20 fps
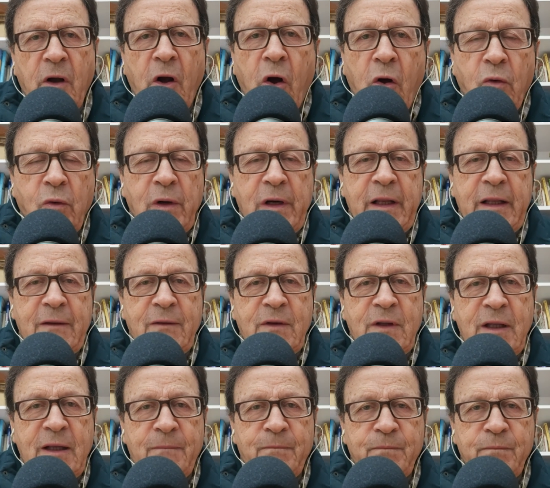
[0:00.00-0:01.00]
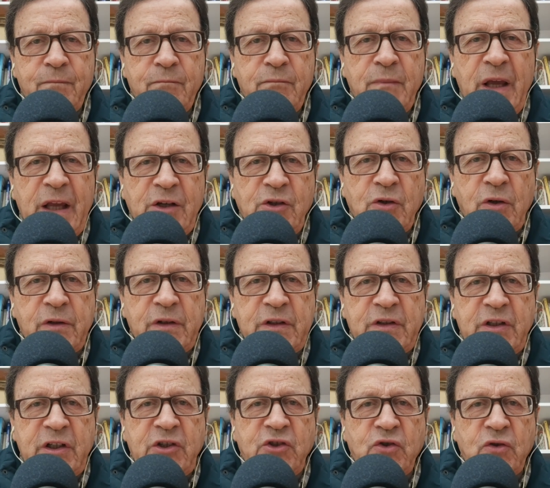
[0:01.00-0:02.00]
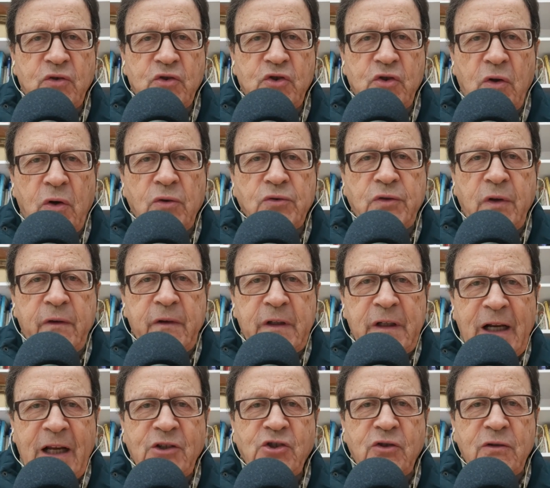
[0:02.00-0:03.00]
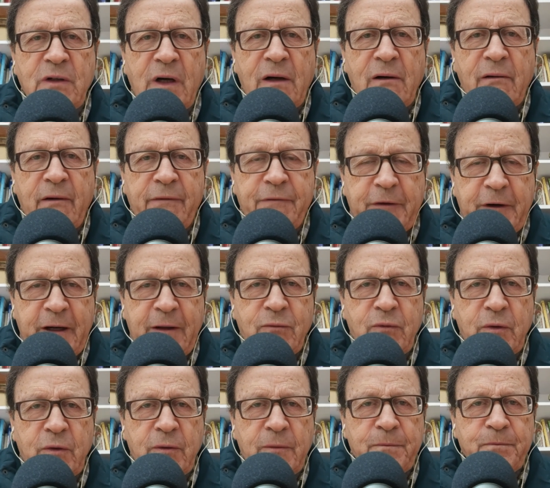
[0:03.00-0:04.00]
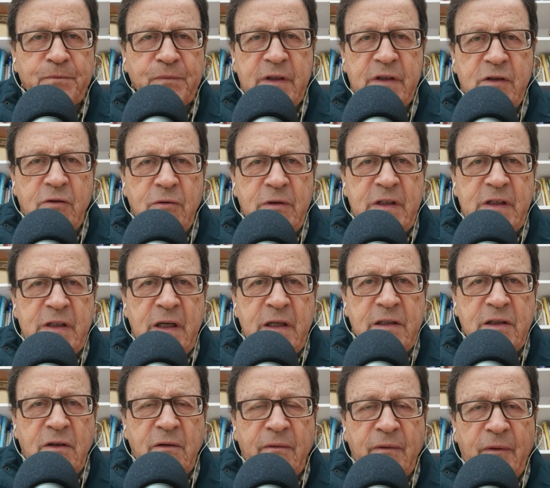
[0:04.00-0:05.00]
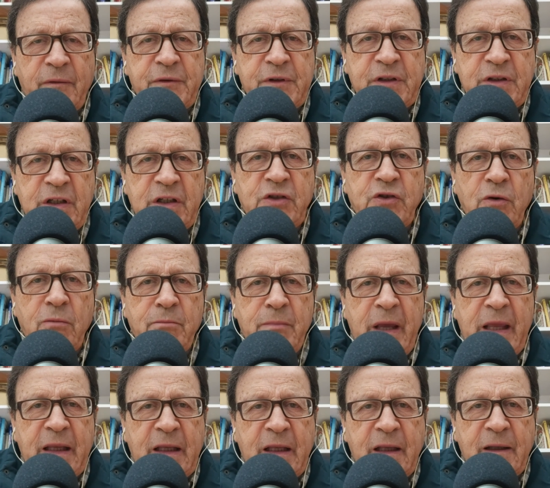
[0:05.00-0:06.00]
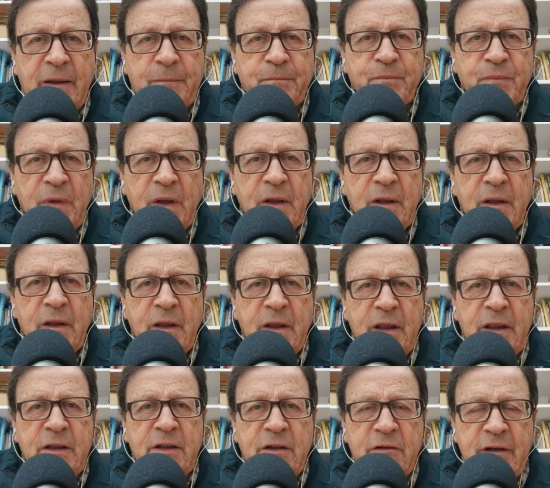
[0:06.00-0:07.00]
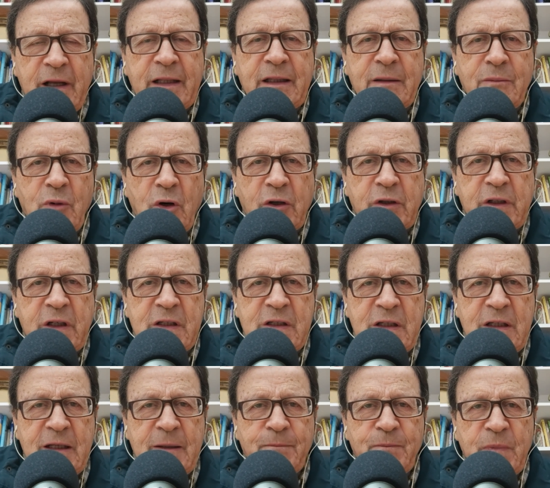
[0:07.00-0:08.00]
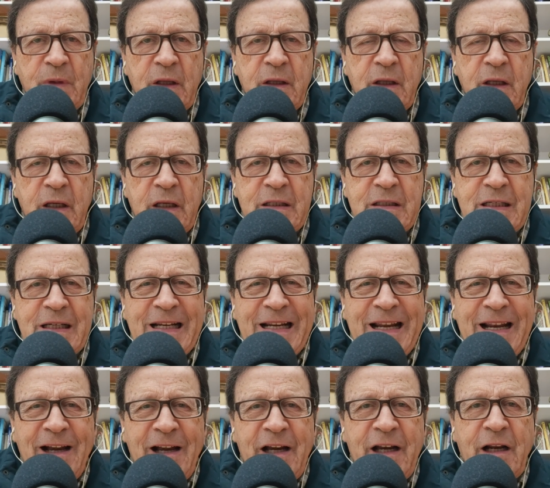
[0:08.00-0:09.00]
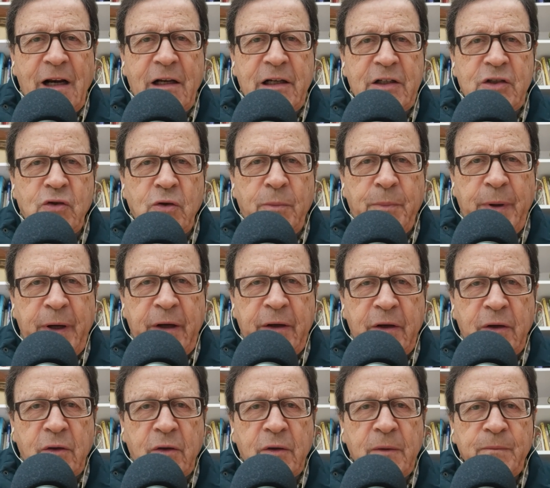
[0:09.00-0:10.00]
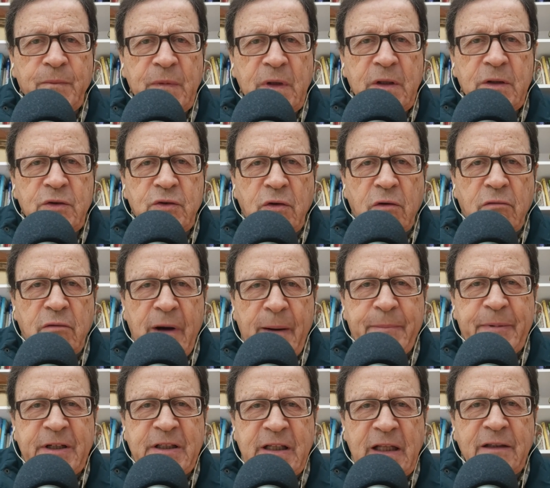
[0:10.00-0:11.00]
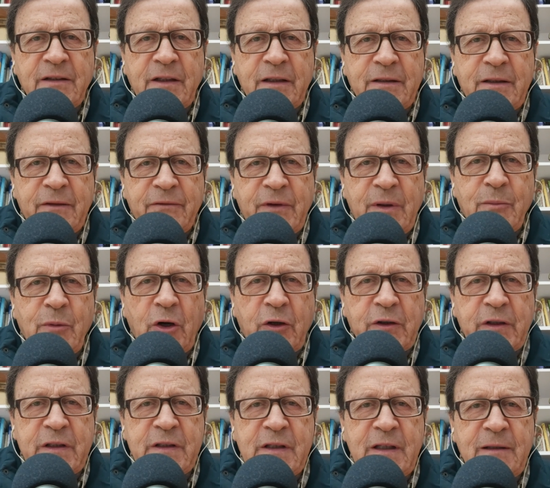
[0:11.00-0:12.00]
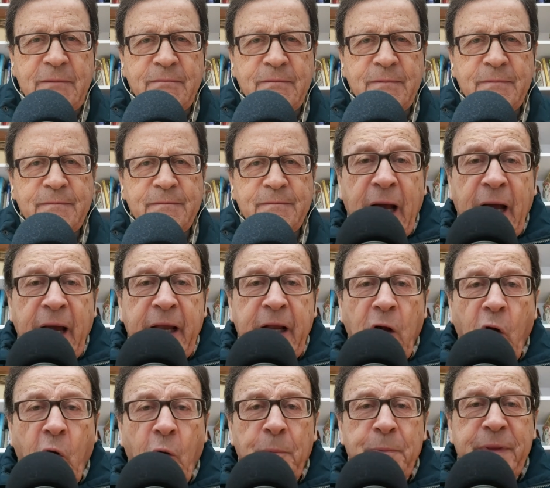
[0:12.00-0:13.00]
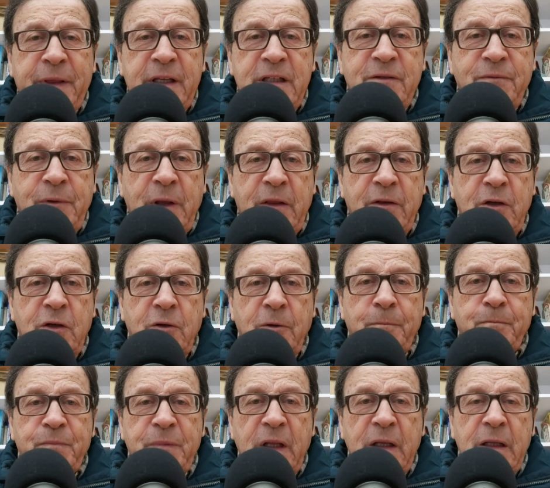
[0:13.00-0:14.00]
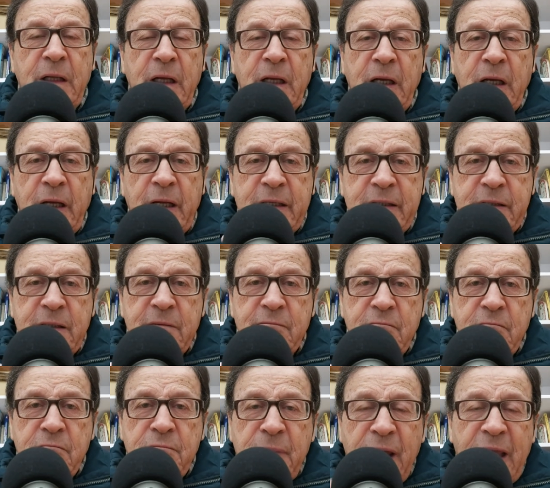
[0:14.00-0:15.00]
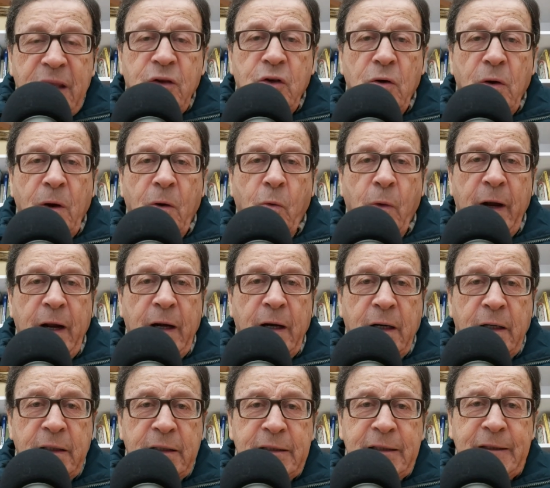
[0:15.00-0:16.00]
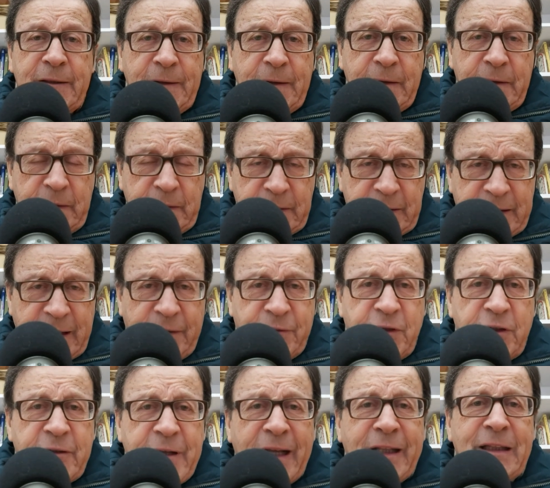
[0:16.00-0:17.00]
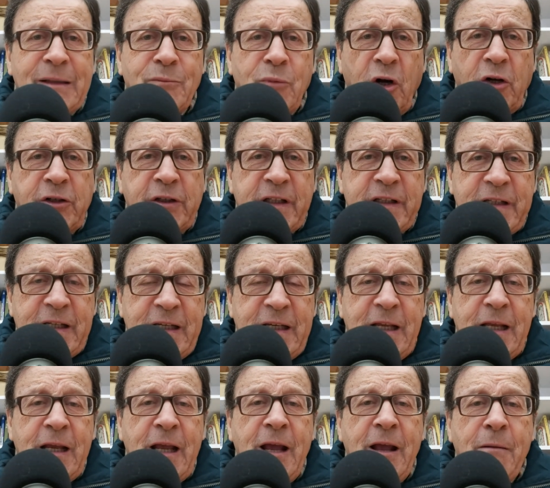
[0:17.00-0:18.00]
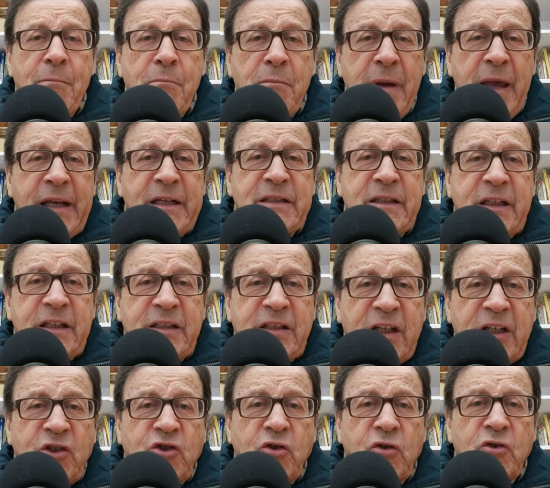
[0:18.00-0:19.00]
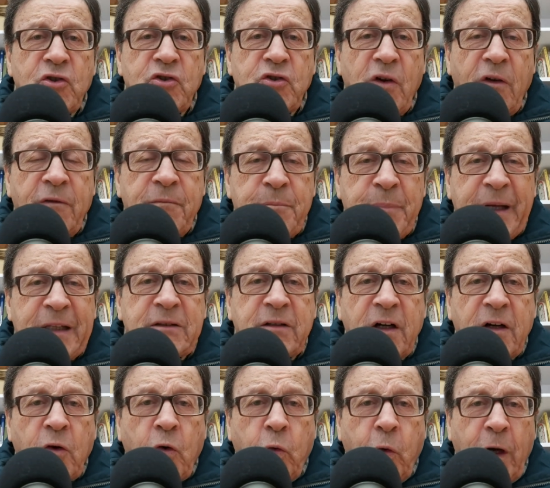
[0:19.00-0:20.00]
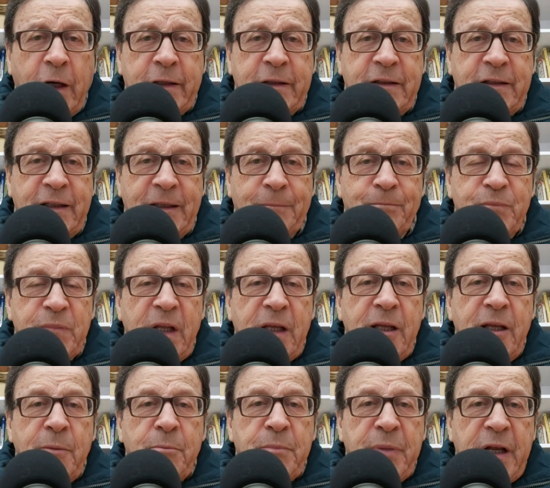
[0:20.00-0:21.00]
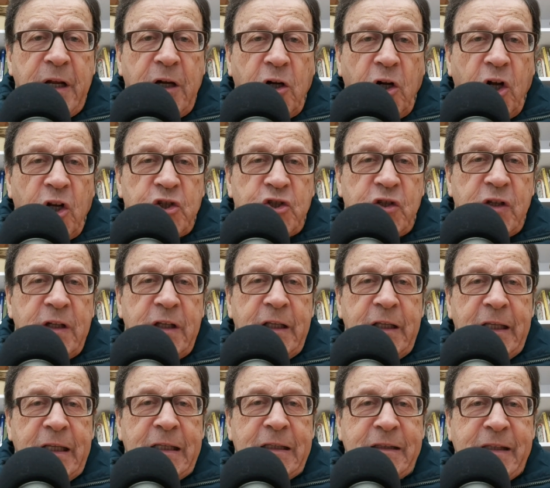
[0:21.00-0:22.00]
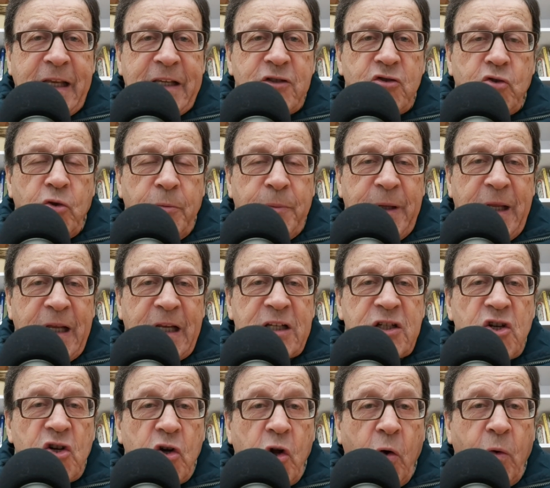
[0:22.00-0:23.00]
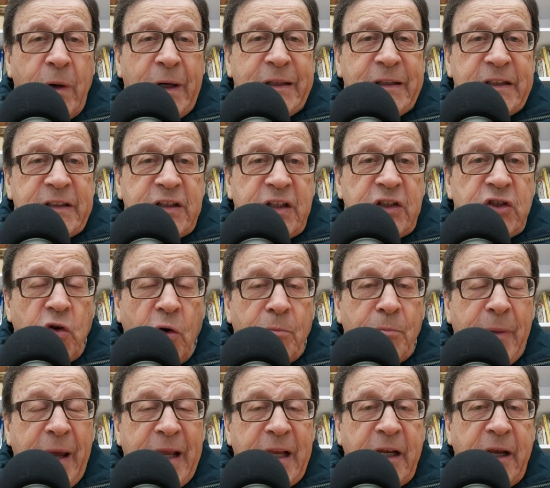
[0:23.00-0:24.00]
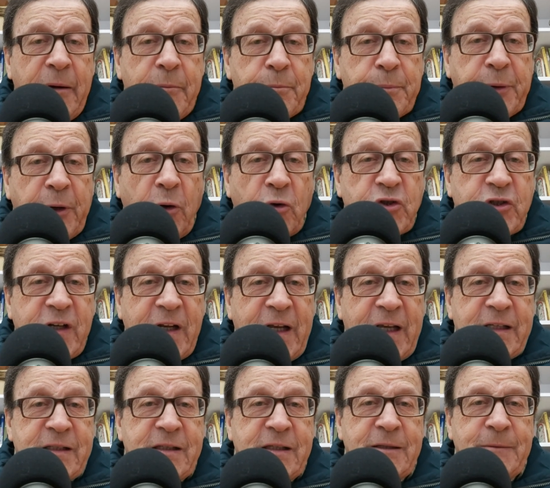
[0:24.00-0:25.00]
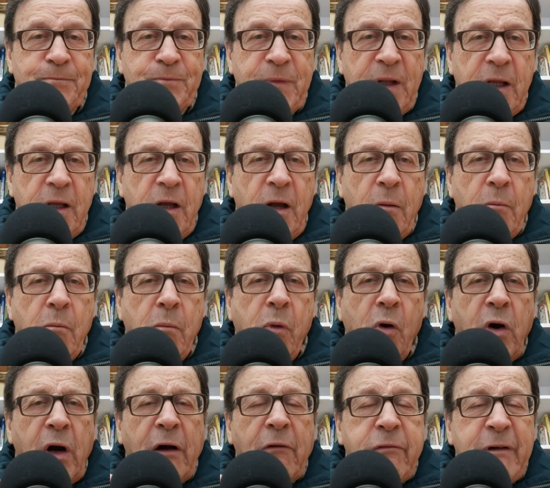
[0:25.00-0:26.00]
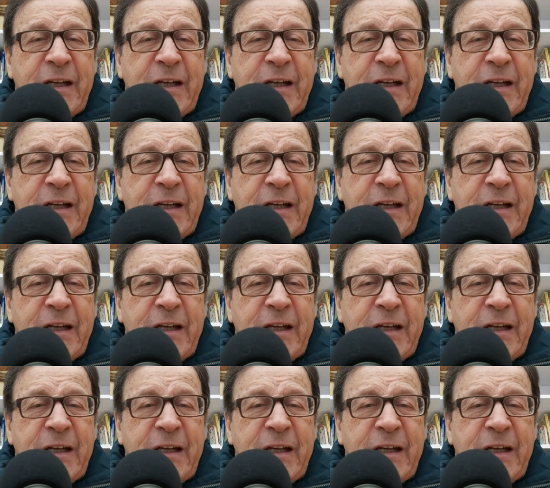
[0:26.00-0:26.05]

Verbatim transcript: only the major decisions go to the national referendum. The Swiss system of decision making in direct democracy is clearly superior to representative democracy. I hope this video has made you aware that direct democracy makes decisions of better quality because it tends to be a slower decision making process, more